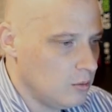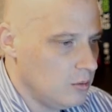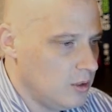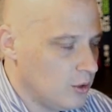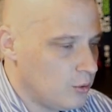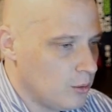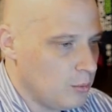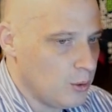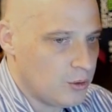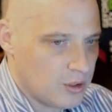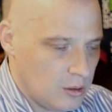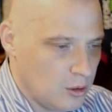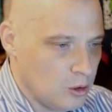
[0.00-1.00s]

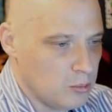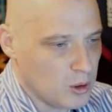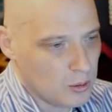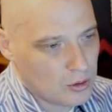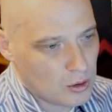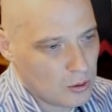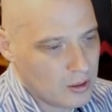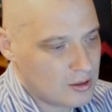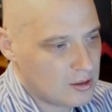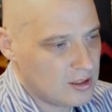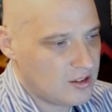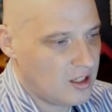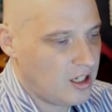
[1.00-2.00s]
distribution, Lubuntu. It's
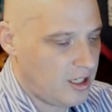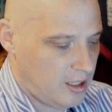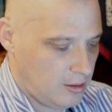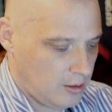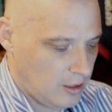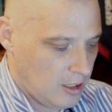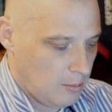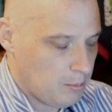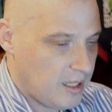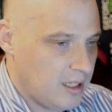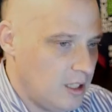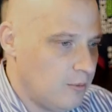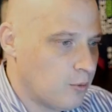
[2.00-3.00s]
designed
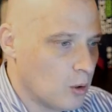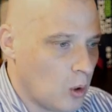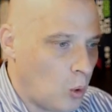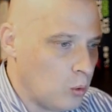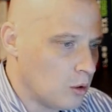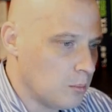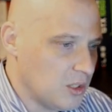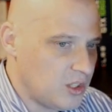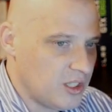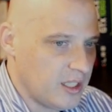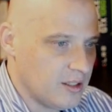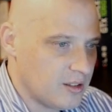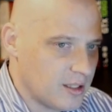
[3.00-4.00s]
mainly for older machines.